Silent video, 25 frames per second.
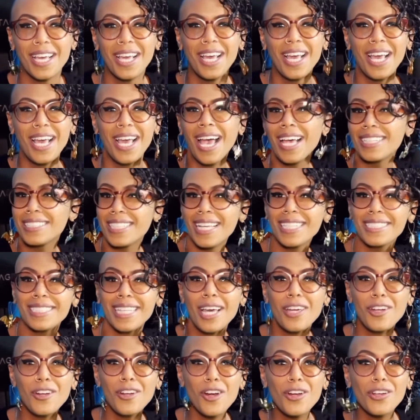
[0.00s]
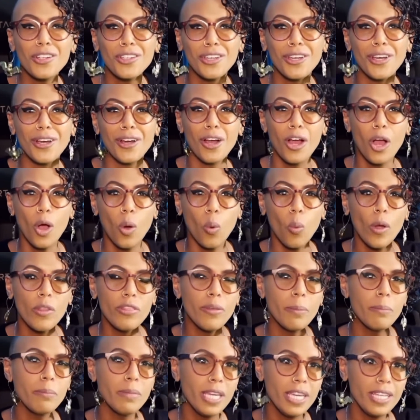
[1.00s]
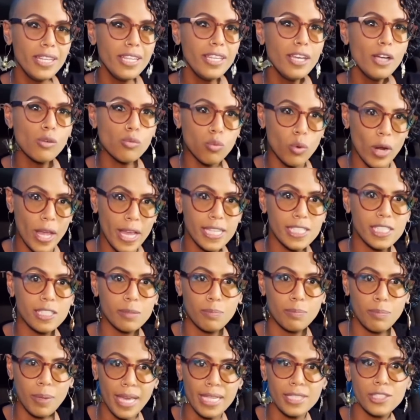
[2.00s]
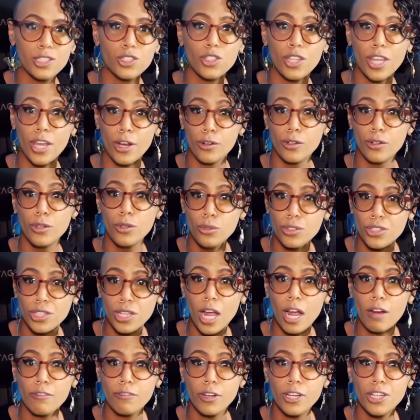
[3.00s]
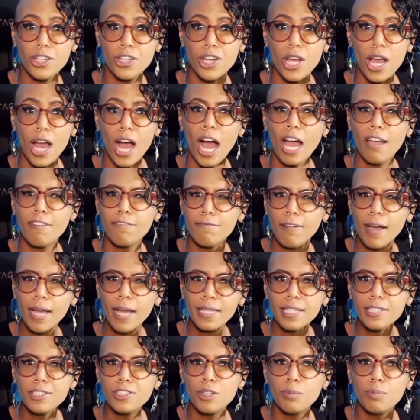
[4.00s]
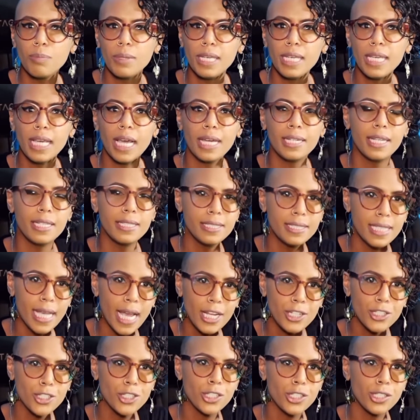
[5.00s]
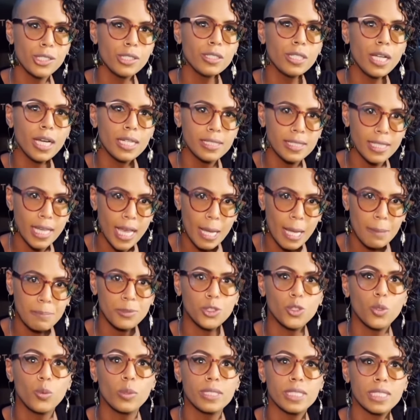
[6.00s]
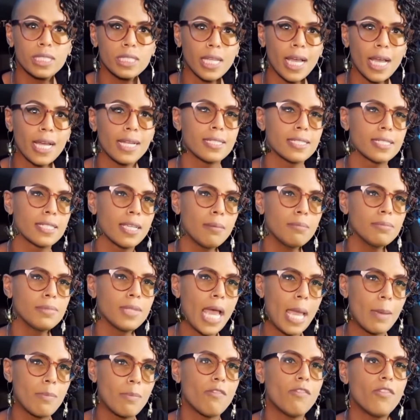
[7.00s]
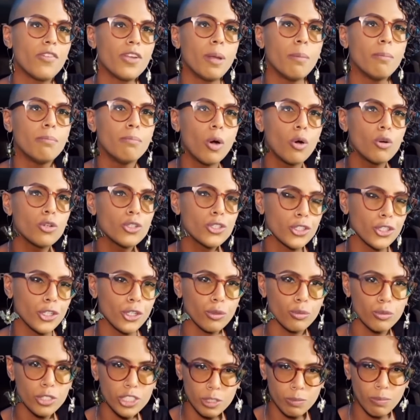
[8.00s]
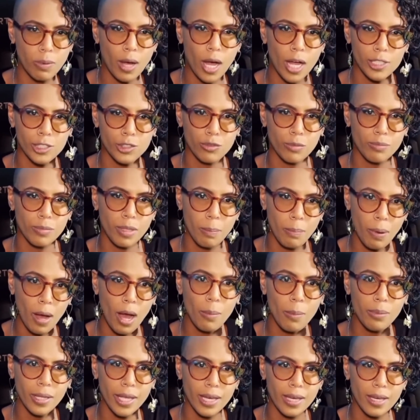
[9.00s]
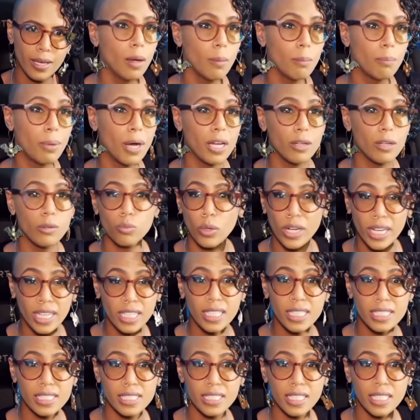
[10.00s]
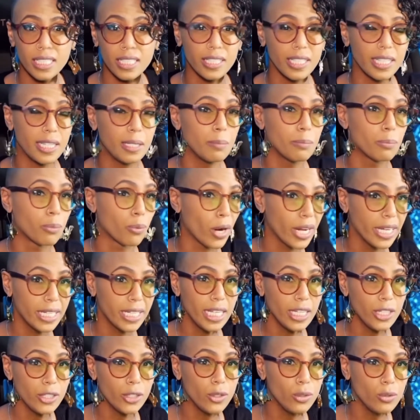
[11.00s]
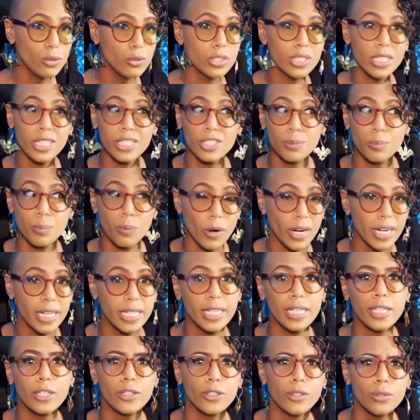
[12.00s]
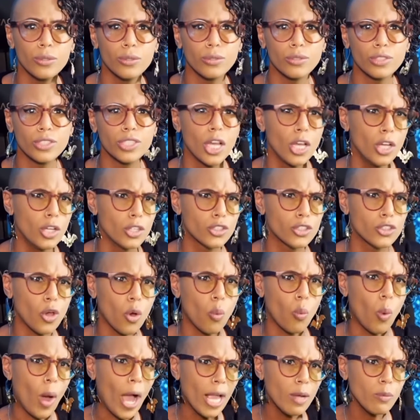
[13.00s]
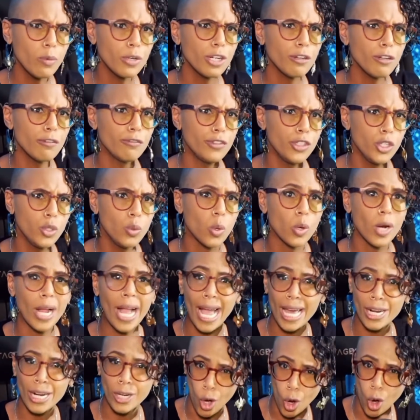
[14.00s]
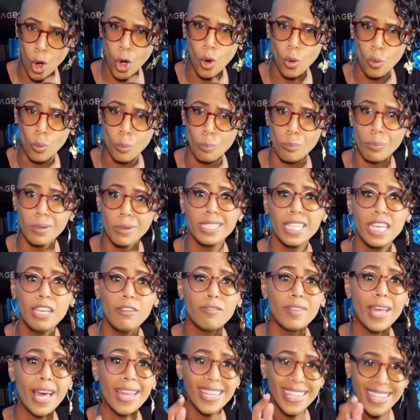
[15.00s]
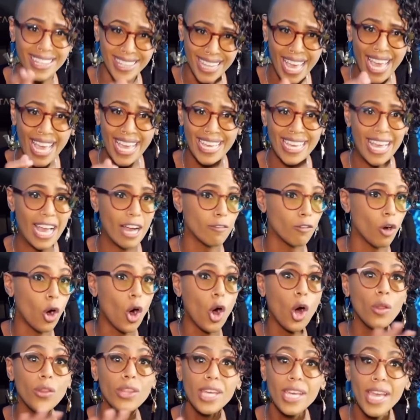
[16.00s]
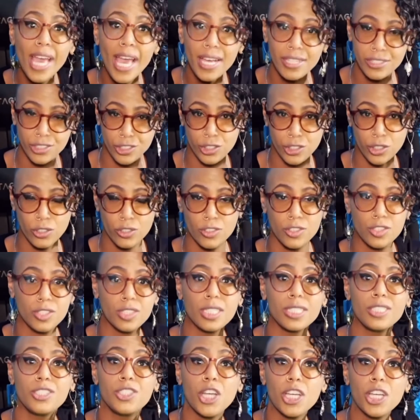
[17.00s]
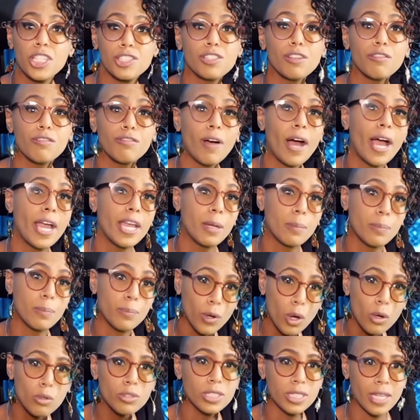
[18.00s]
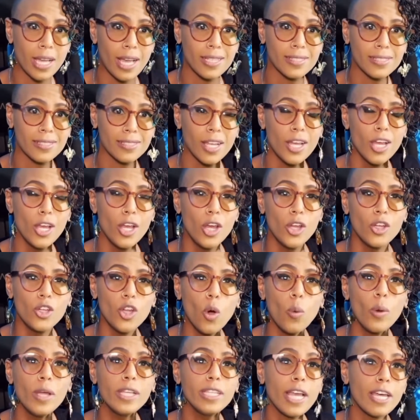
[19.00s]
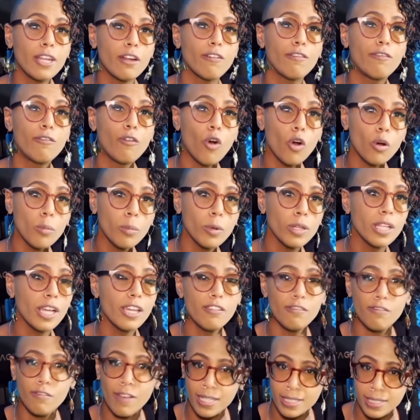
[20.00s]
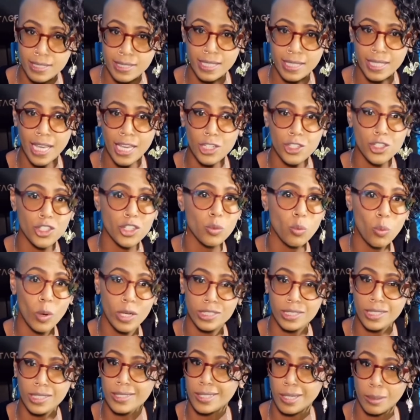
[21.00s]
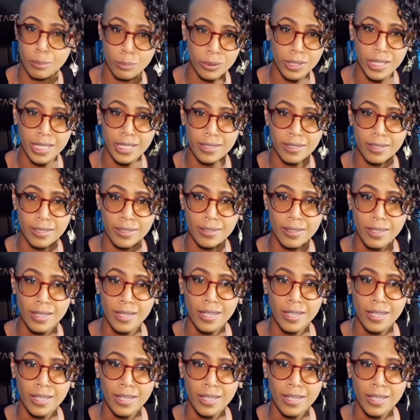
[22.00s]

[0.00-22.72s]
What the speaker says: As I said earlier, when the media race baits their news coverage, I find it to be an intentional attempt to incite some type of an emotional response from the public. But realistically, breaking news is breaking news. So why would a viewer at home believe that they have all the answers to justify a protest, knowing that a formal investigation wasn't completed?